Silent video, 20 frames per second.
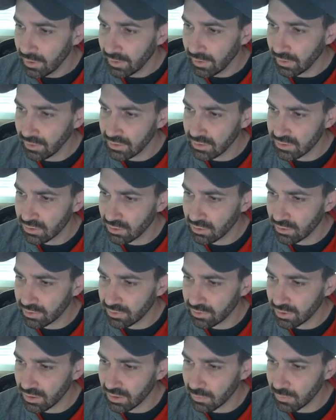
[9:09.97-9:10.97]
Now let's go to
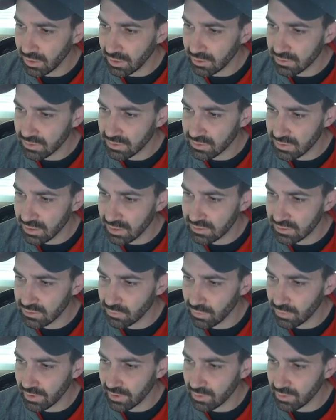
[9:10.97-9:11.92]
30 meters, because that's the one